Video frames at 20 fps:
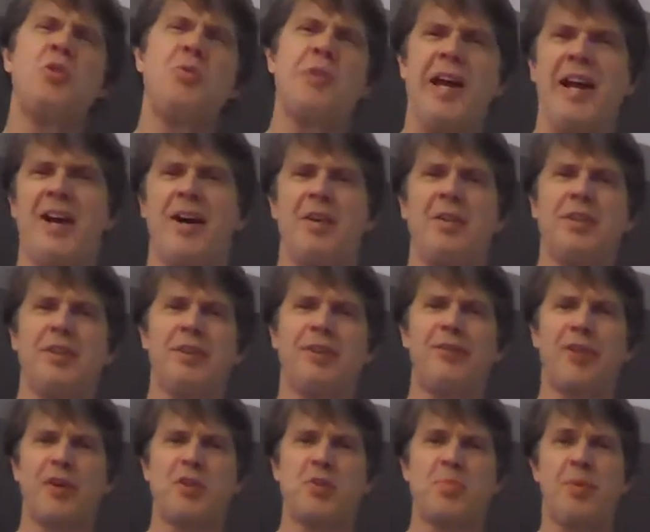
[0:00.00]
you down in the
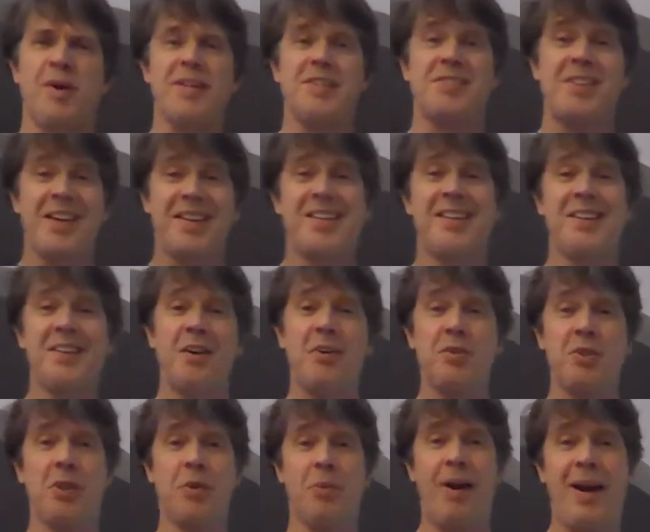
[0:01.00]
first place. That kid
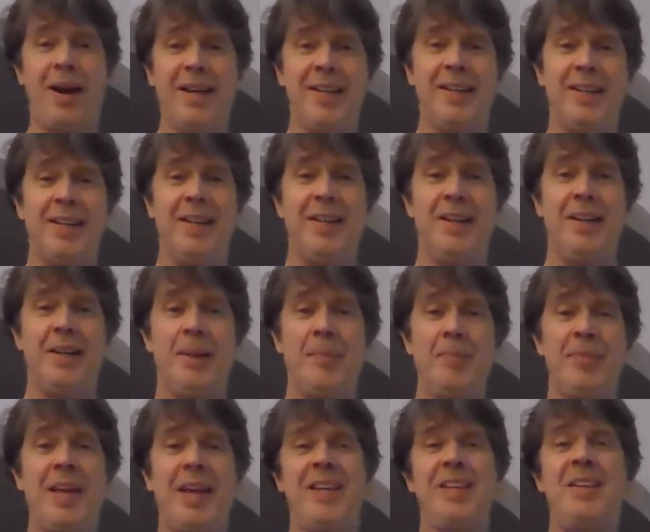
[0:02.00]
on your right,
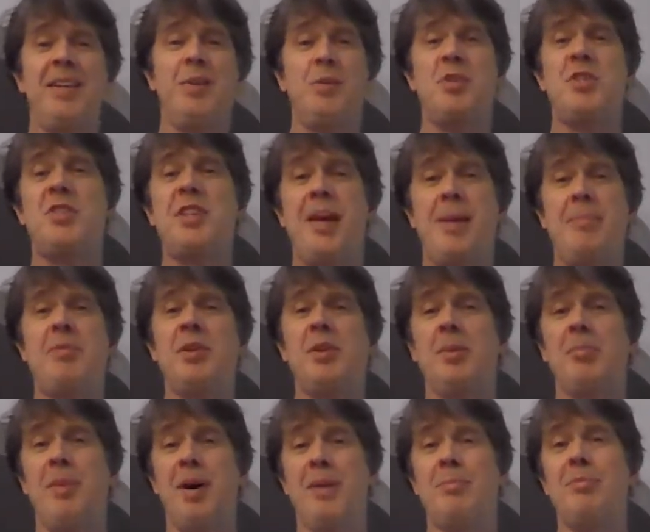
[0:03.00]
that kid who stepped in
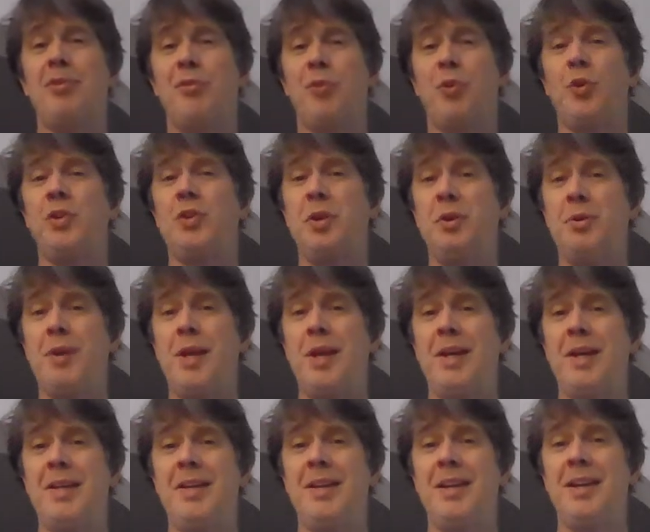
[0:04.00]
the mud before you
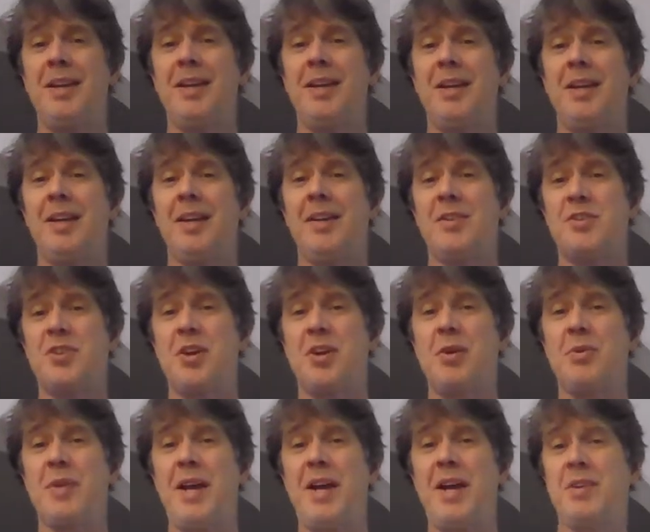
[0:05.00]
did and
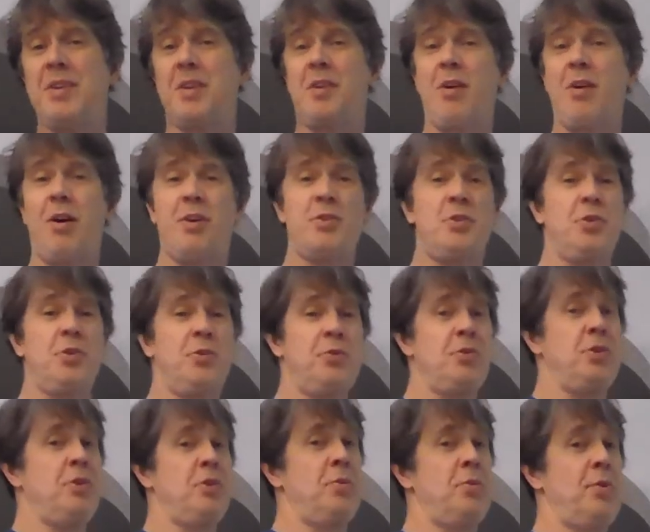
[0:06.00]
slowed down and caused you
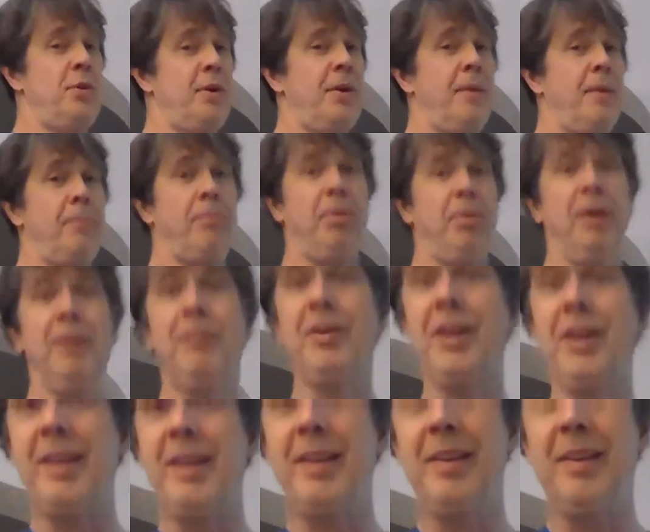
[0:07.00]
to
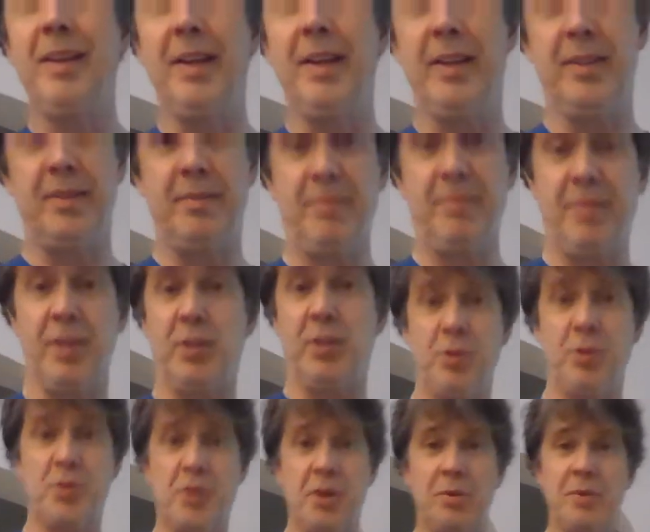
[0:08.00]
pivot, and then
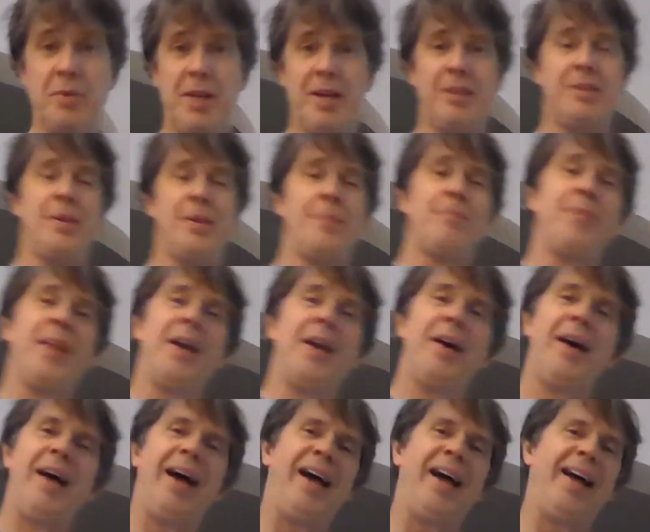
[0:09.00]
you slowed down.
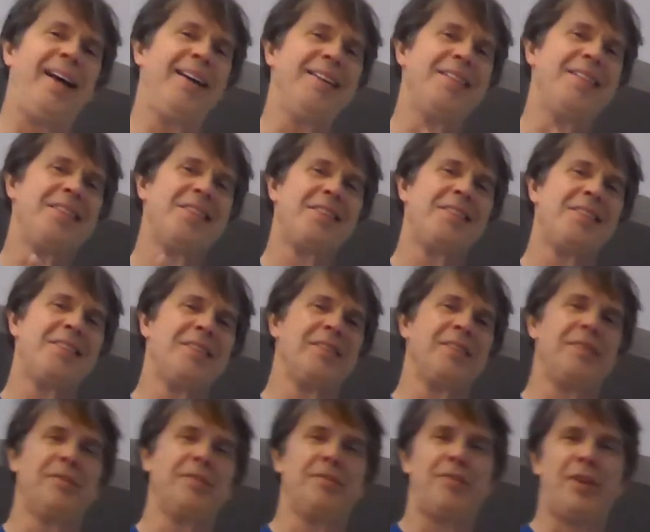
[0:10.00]
Hey,
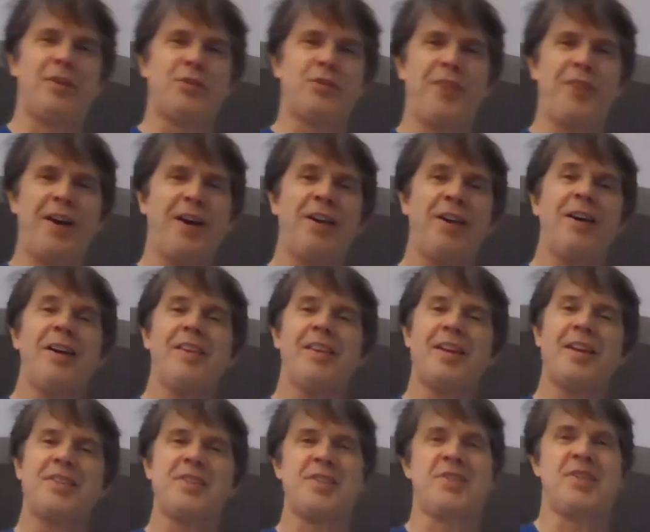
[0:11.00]
fair's fair.
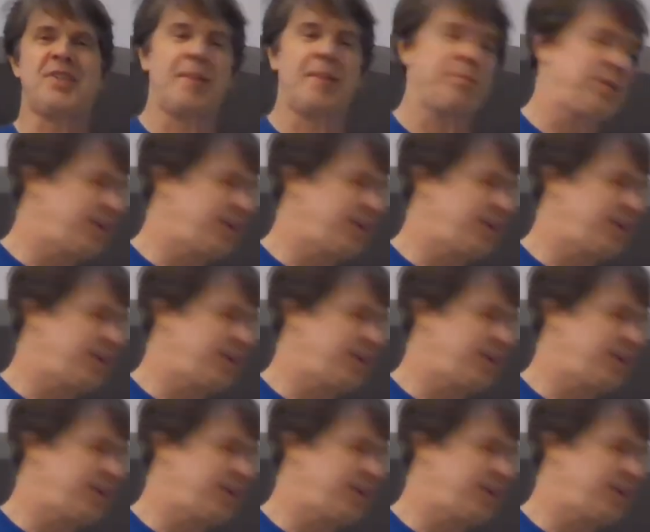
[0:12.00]
That's the same